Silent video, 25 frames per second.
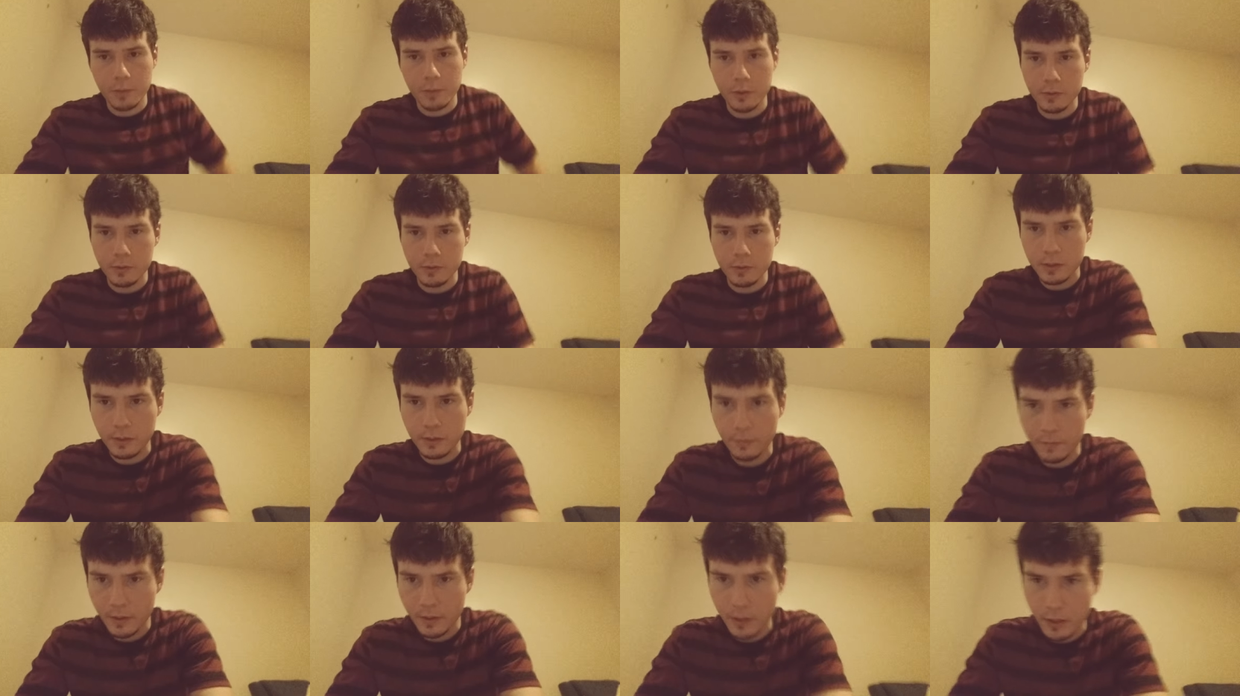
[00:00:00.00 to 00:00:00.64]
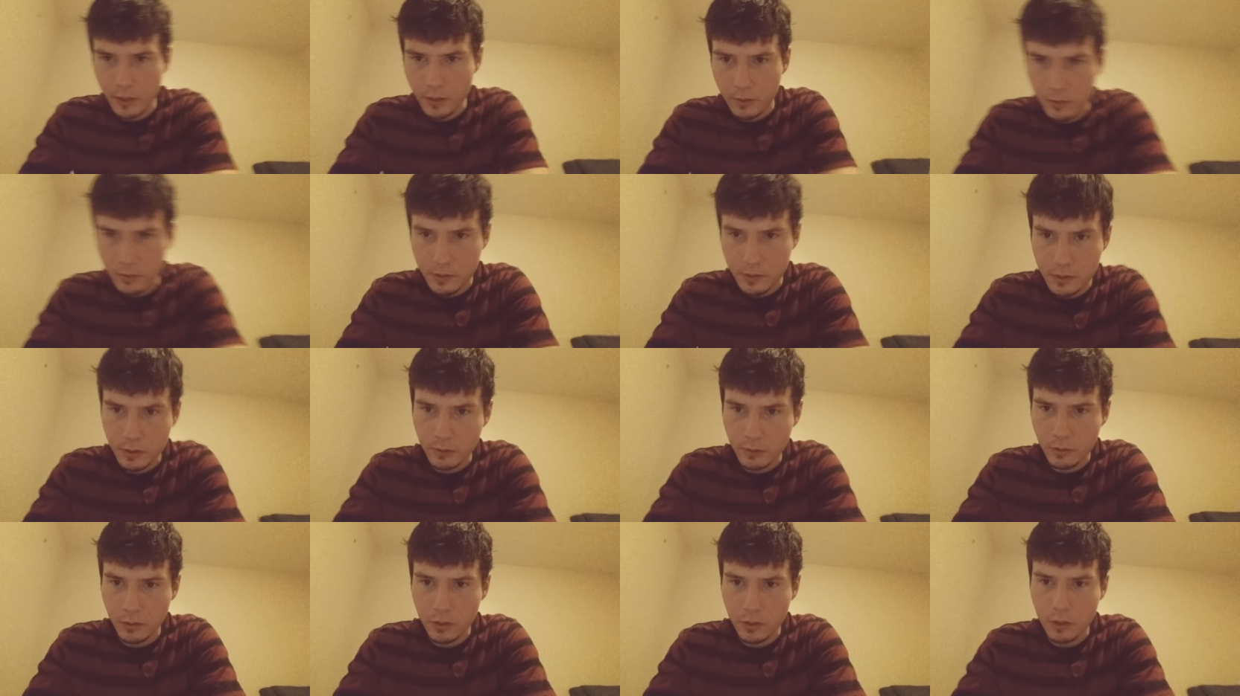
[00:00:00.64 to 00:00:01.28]
posting videos,
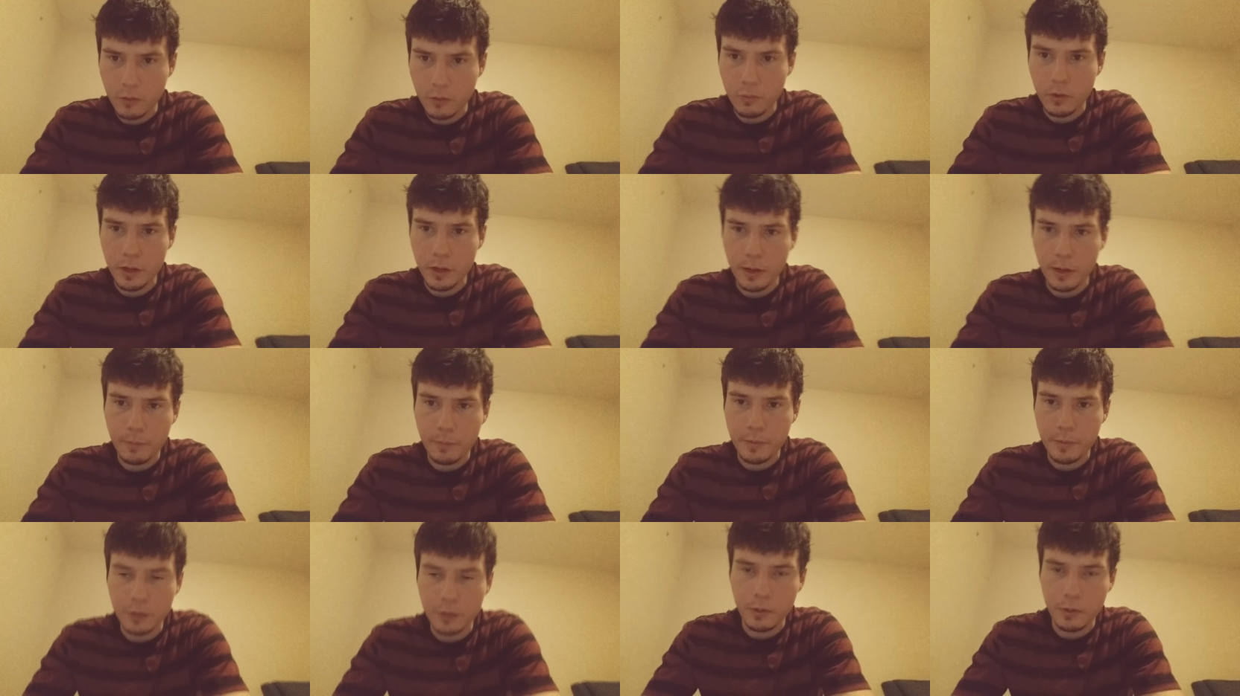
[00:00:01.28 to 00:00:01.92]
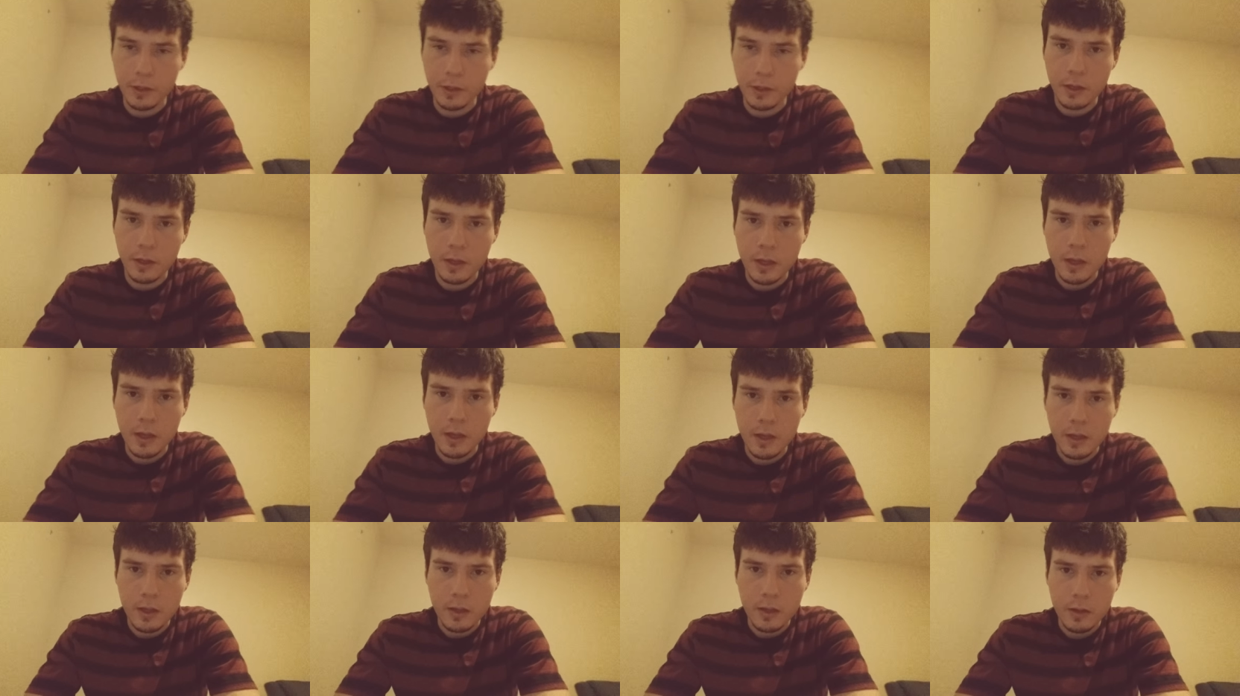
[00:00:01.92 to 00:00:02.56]
you'll know what I'm doing,
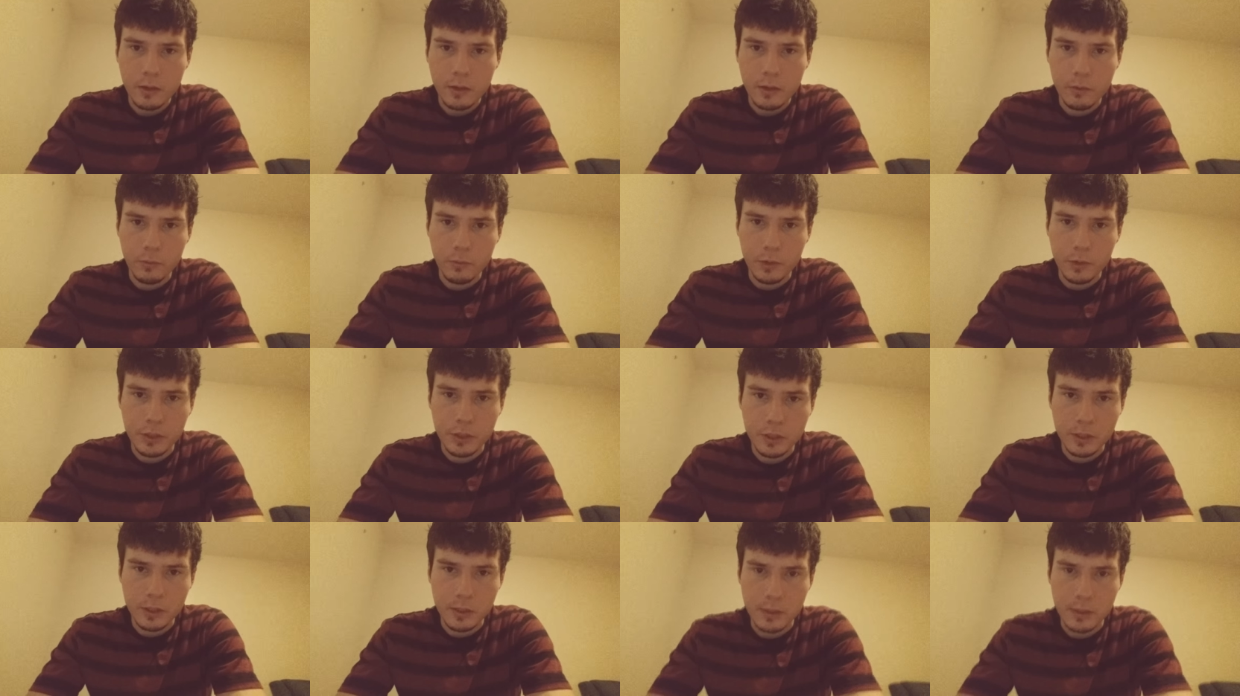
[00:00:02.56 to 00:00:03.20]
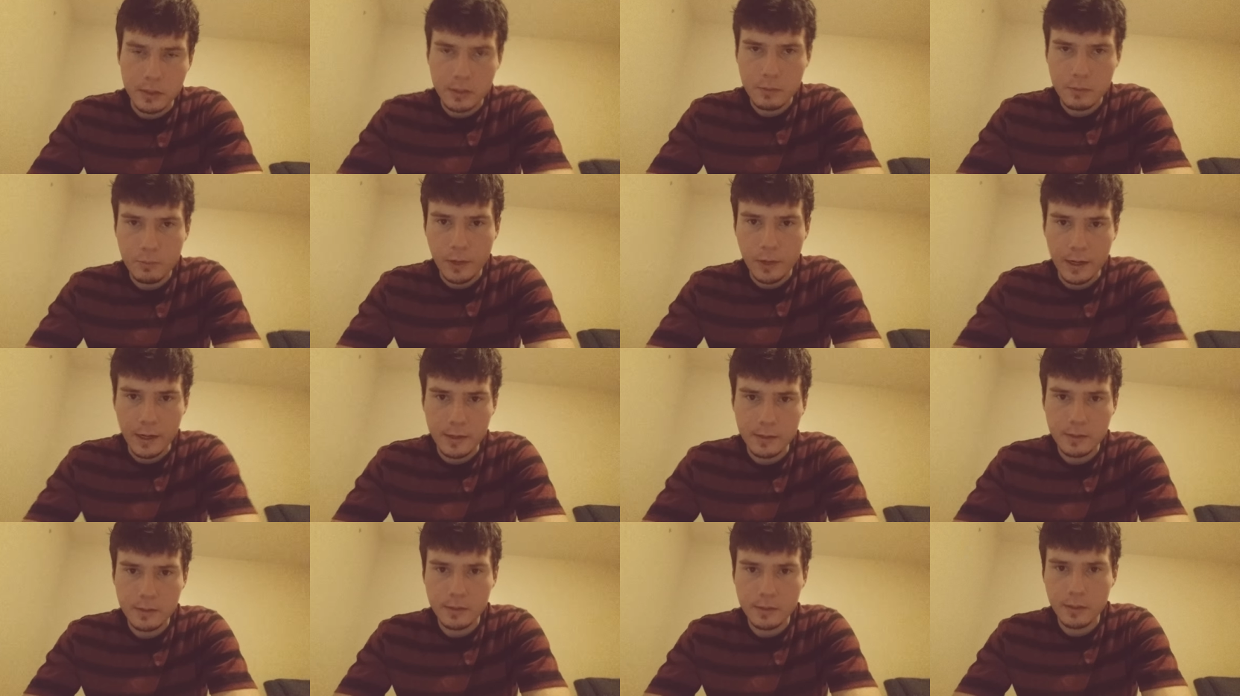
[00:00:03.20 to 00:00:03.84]
which is
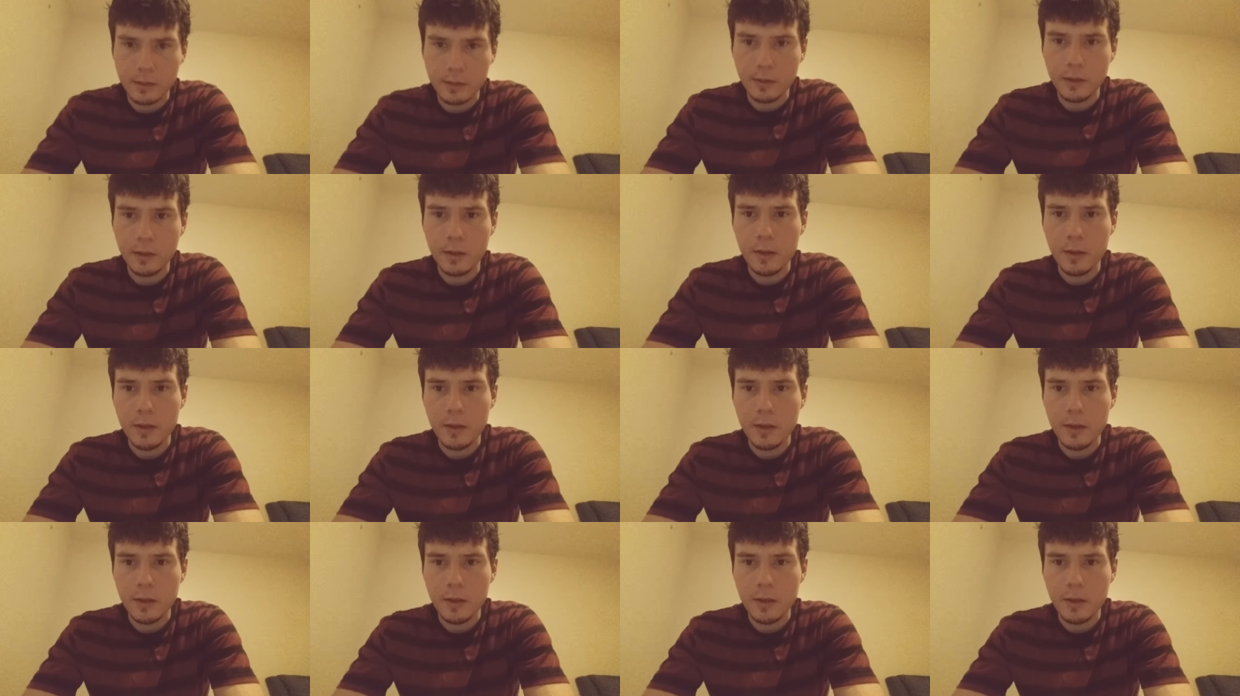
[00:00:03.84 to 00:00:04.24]
practicing.